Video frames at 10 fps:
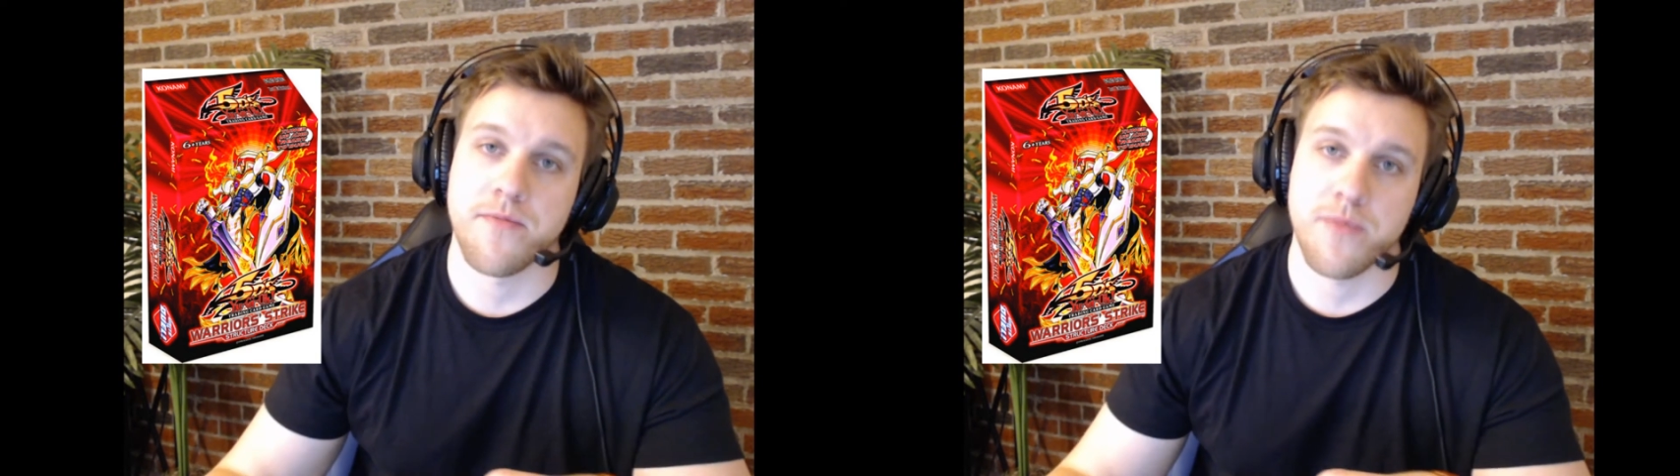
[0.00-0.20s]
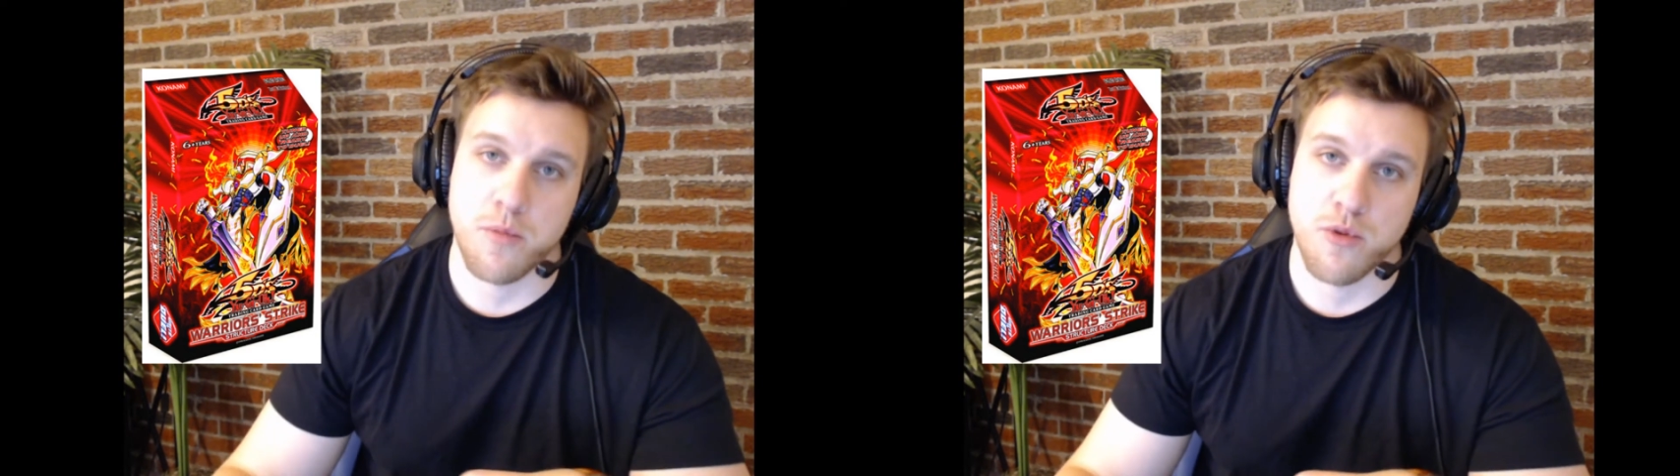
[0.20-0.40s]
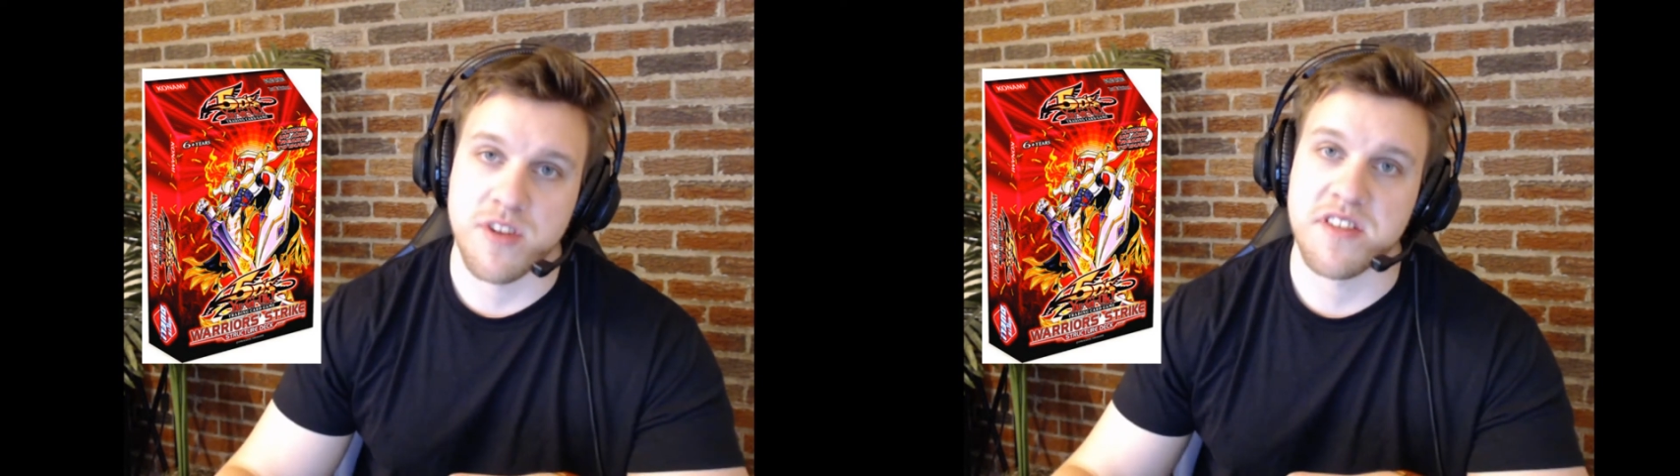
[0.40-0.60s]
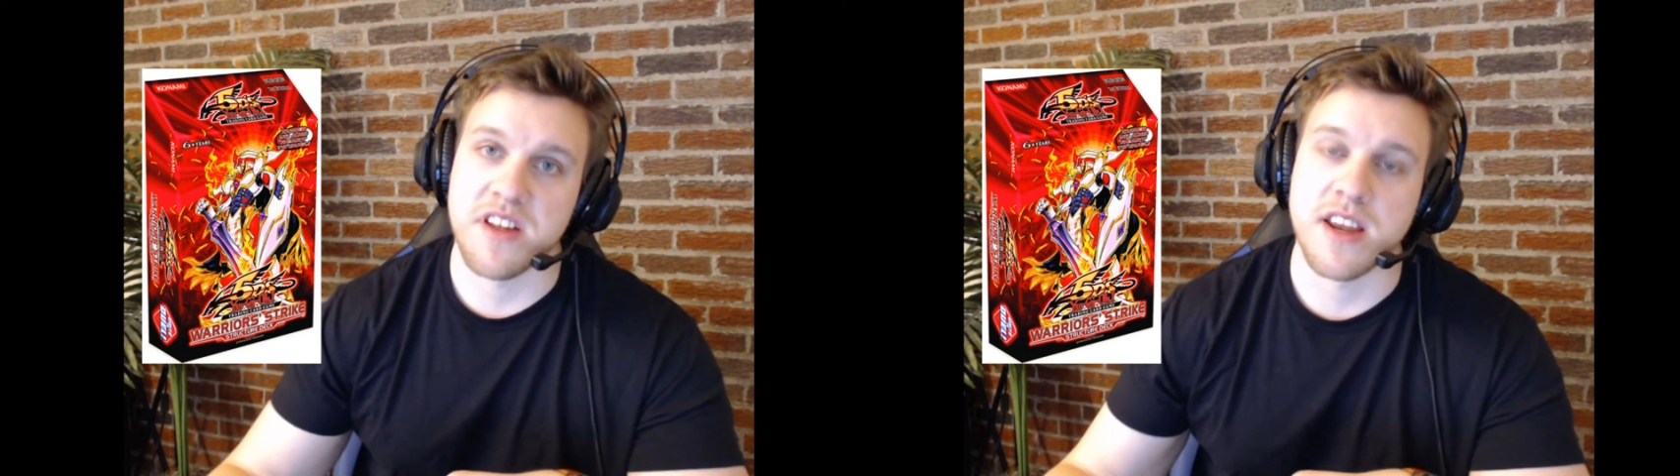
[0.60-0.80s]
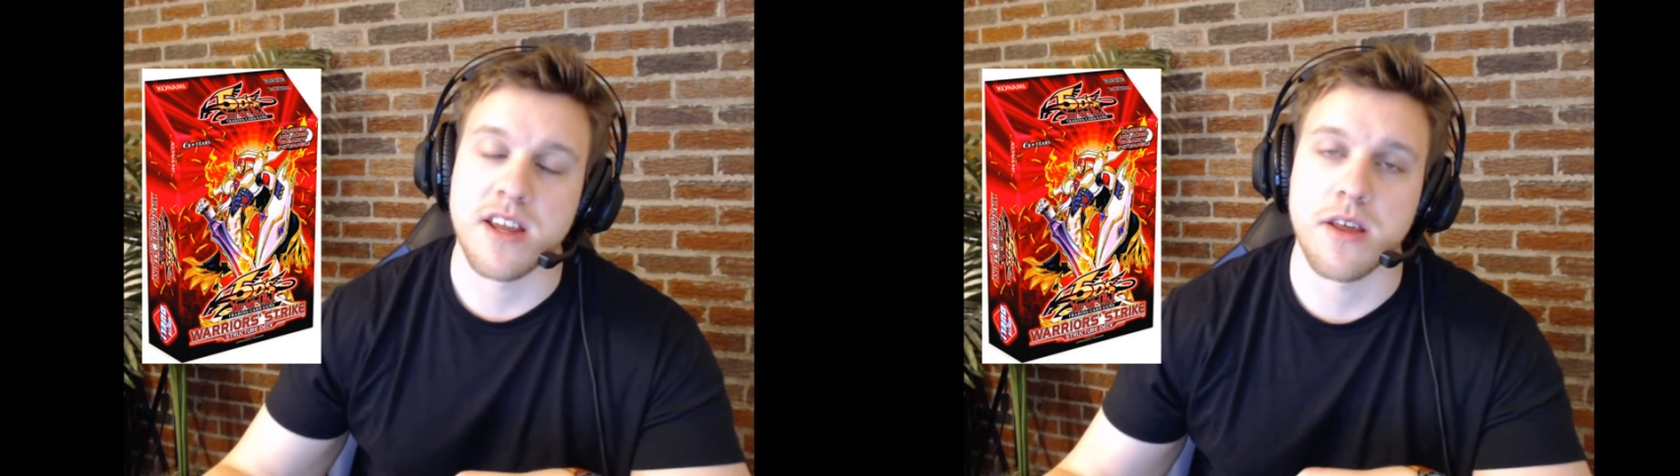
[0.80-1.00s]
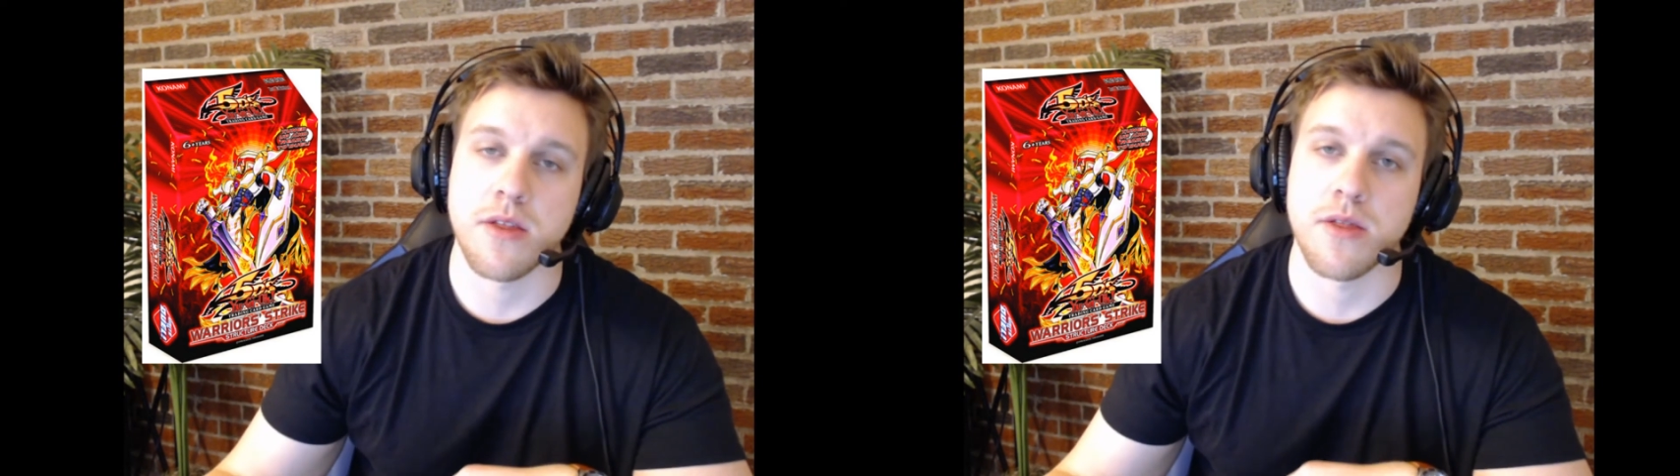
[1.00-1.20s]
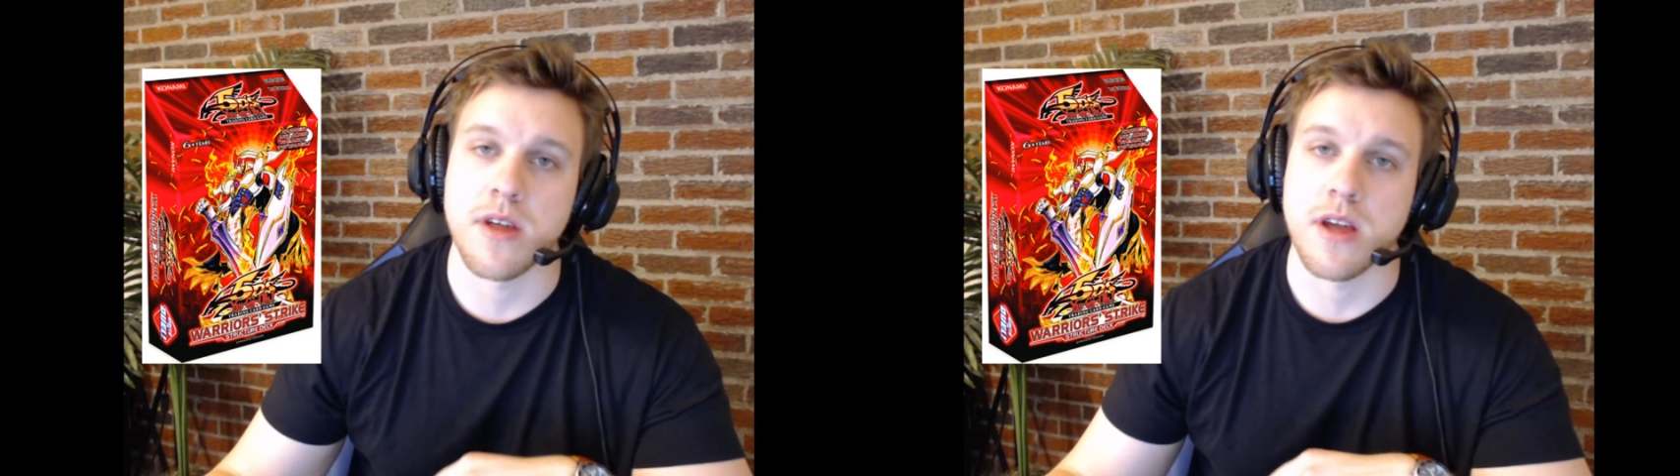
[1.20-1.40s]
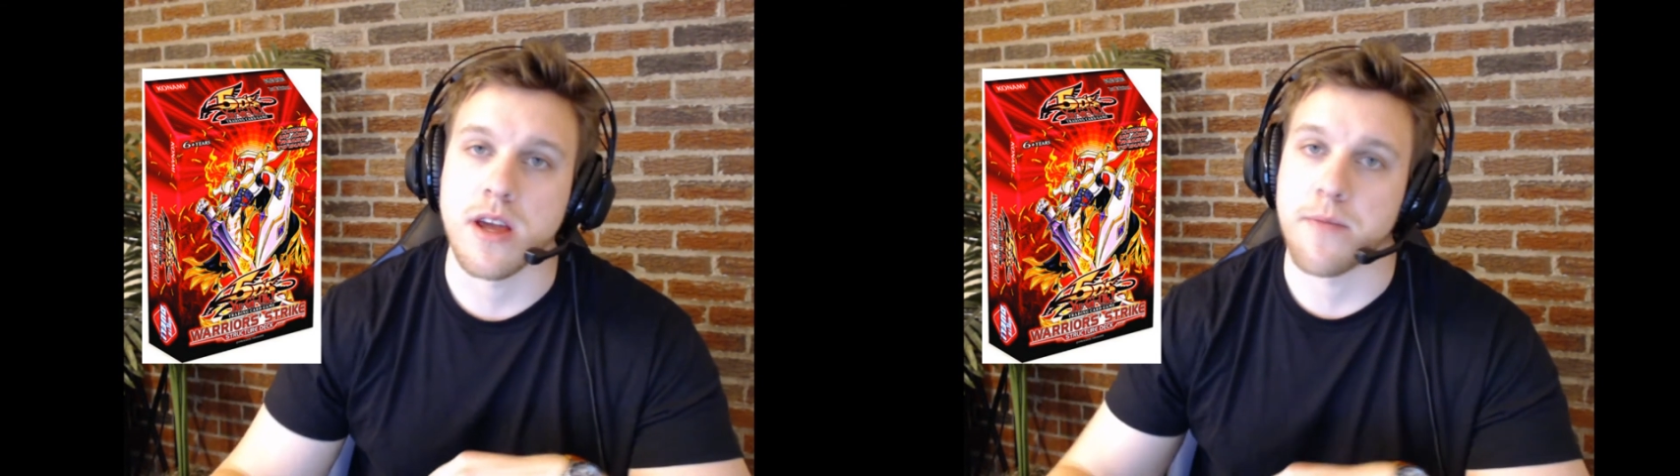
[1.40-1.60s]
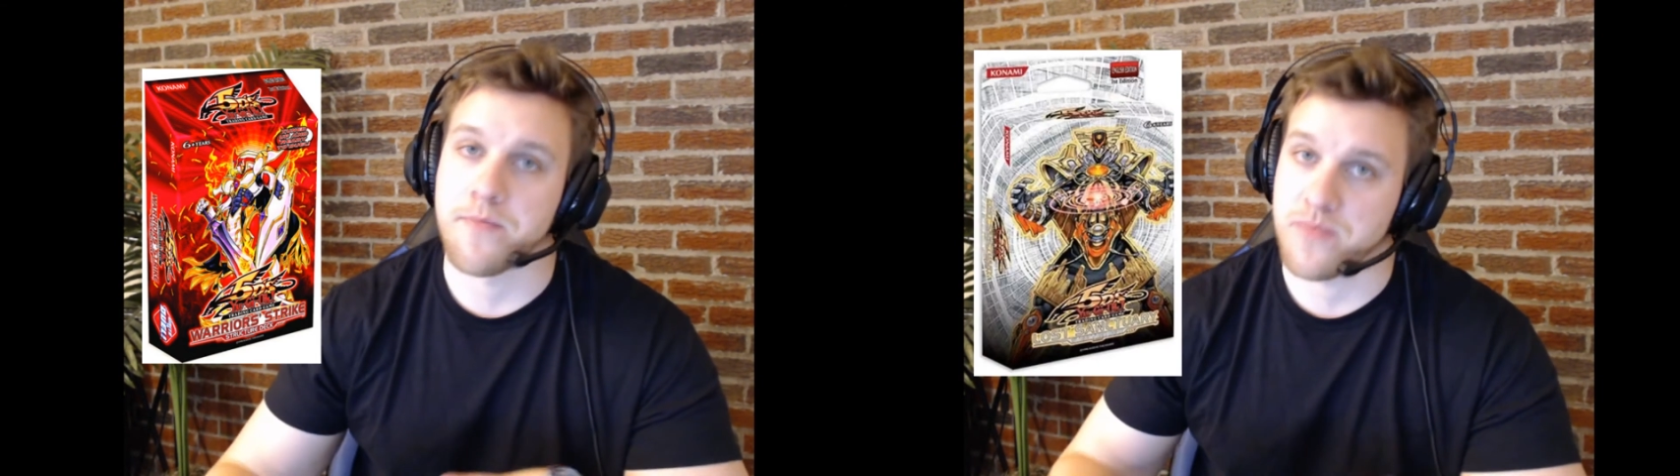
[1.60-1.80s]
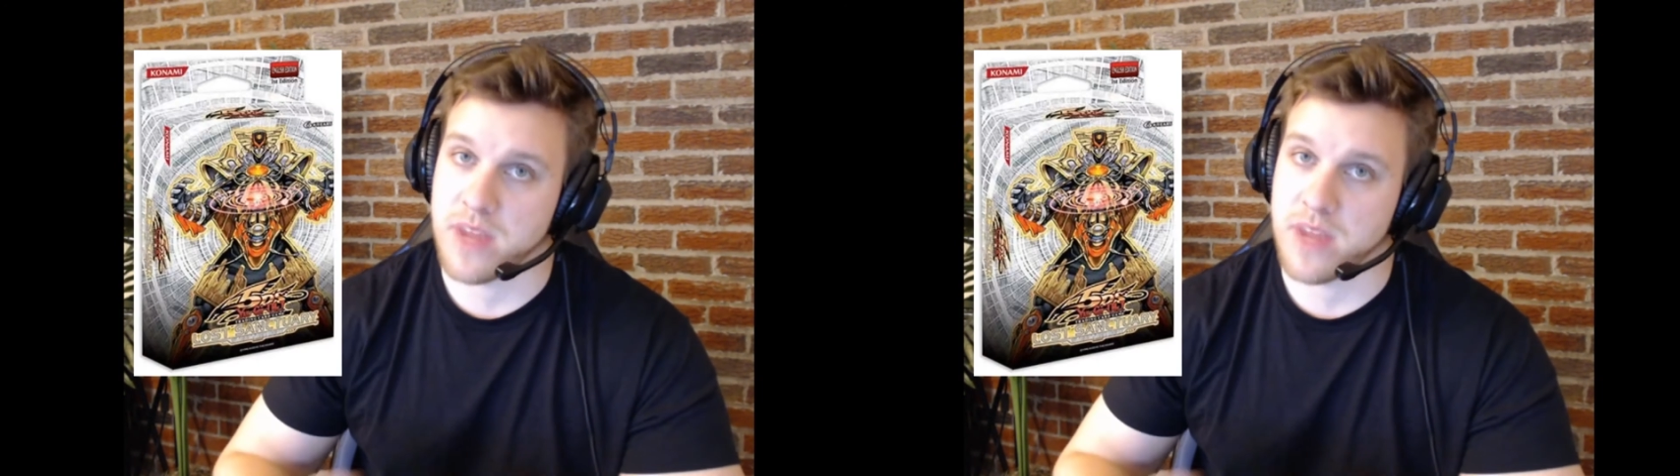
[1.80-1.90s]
preceded the